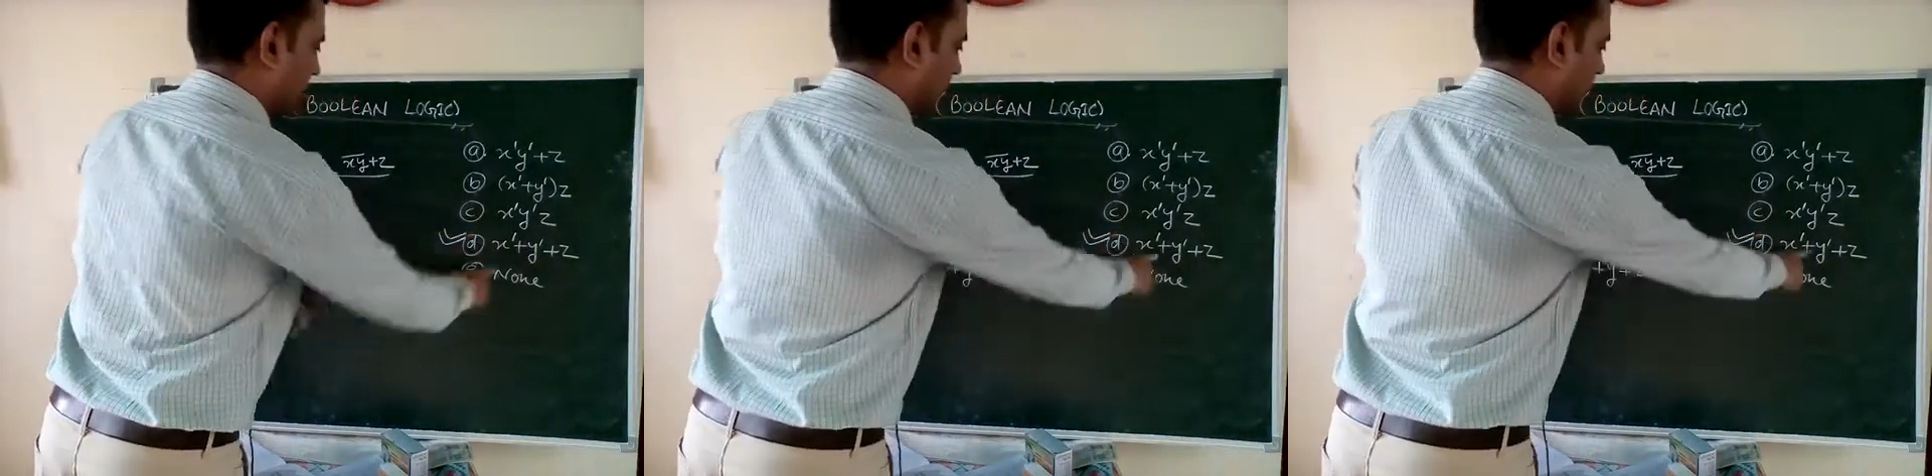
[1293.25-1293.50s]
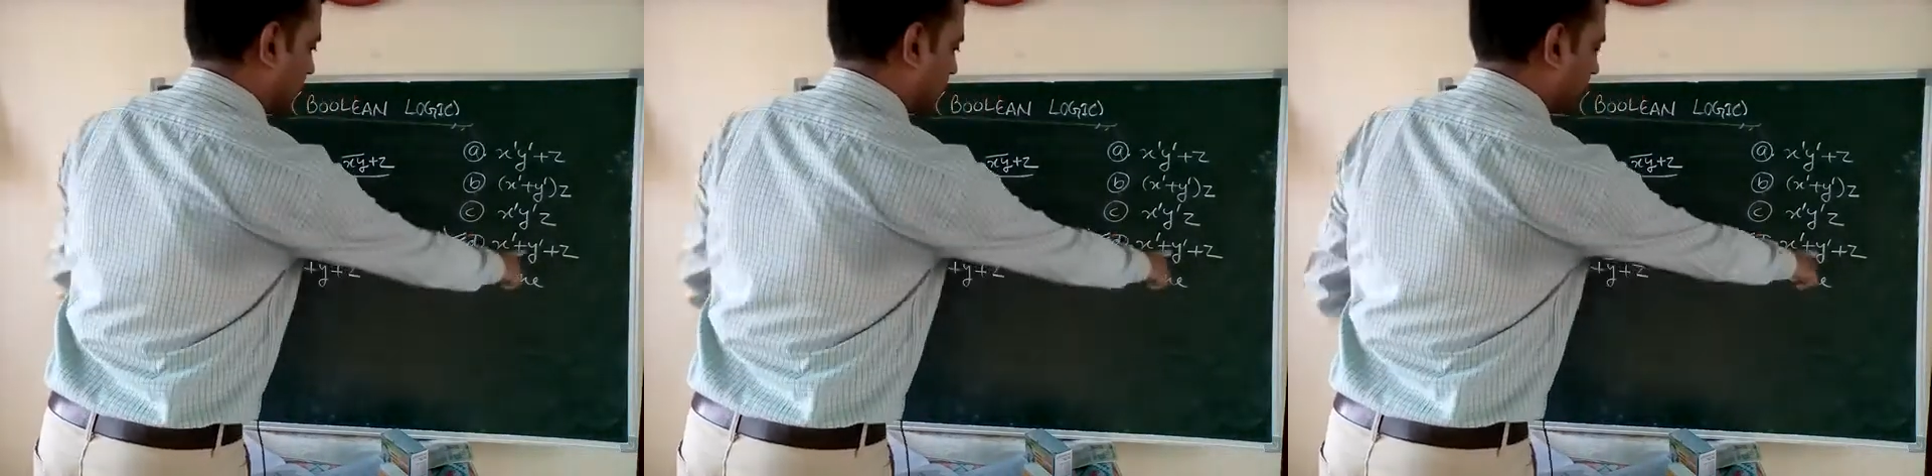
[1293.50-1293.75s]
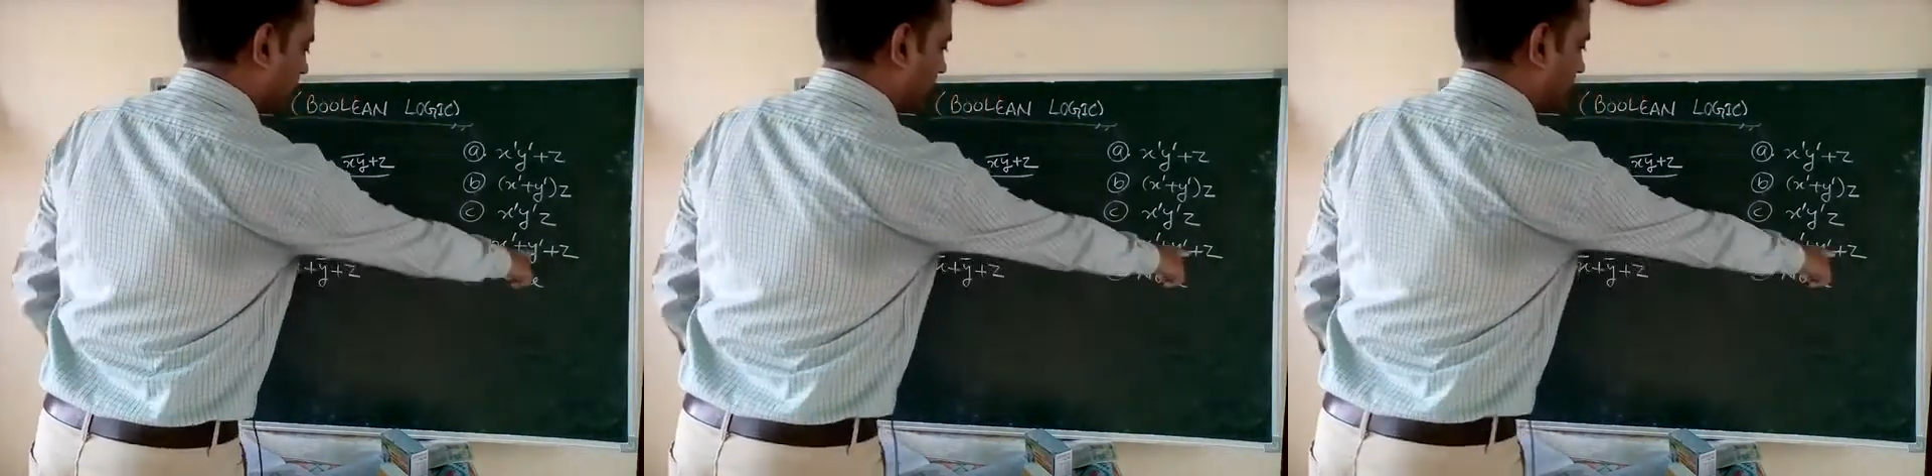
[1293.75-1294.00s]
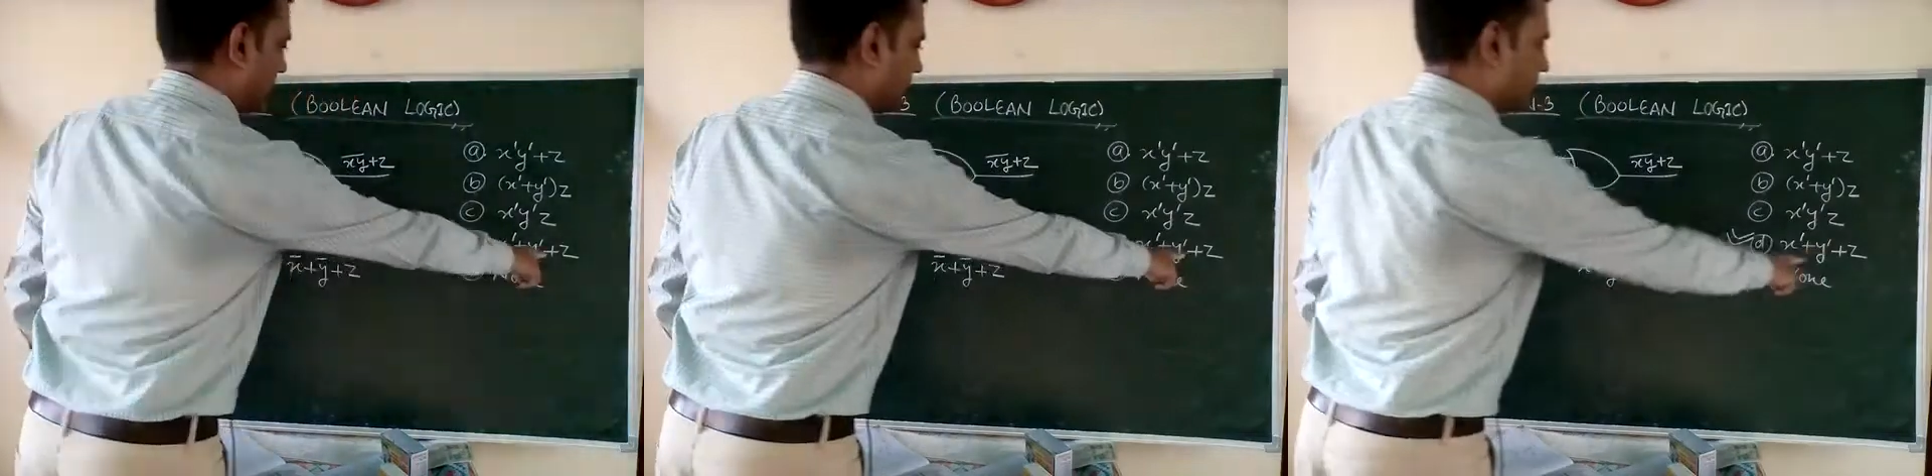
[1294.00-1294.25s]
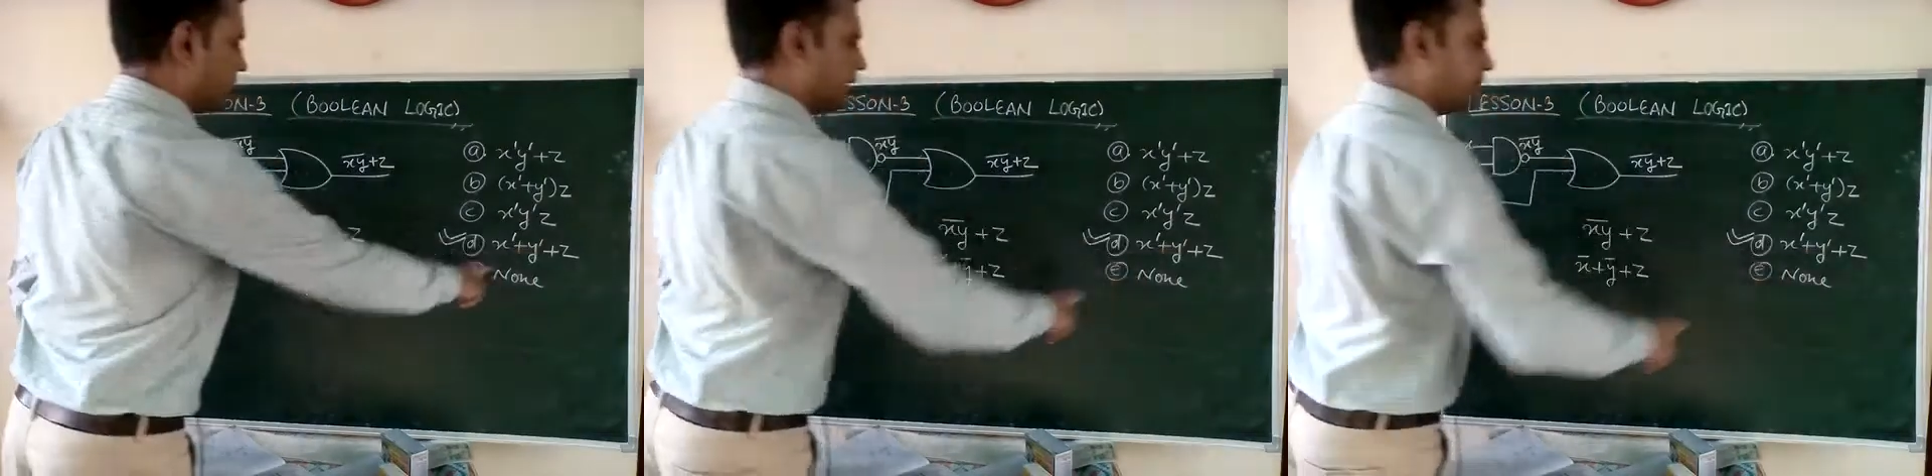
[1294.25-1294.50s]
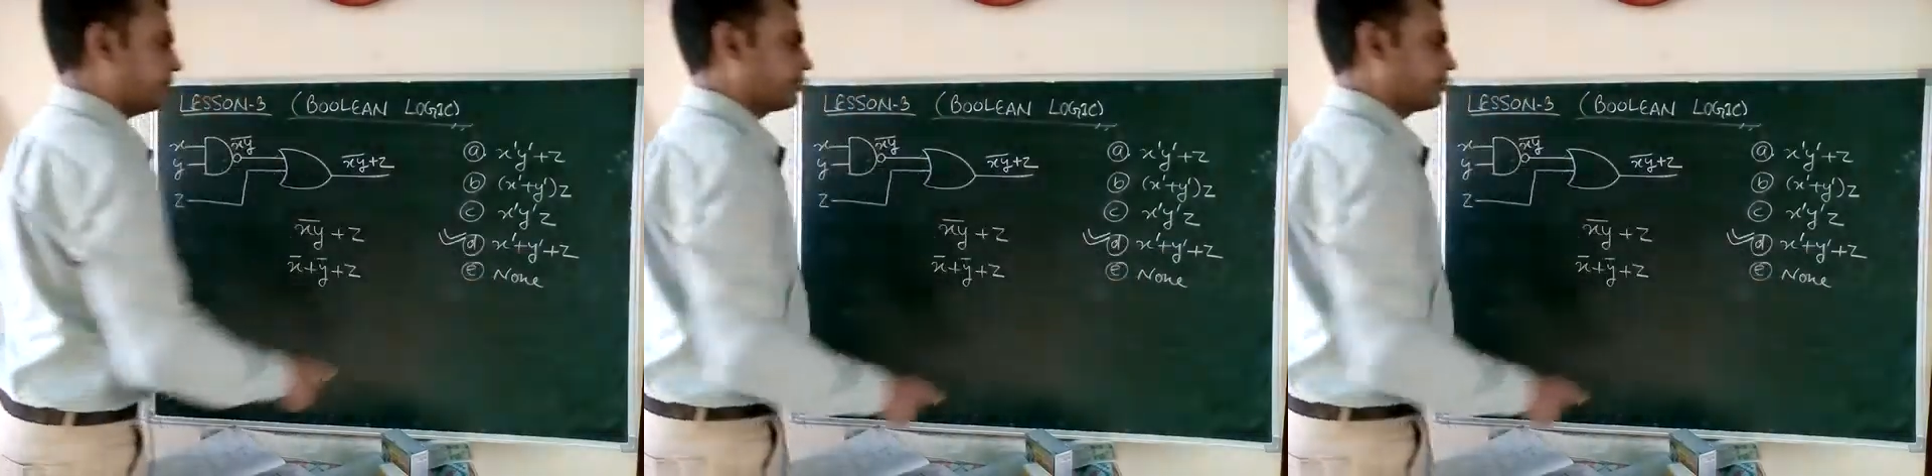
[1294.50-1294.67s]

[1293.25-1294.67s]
x bar y bar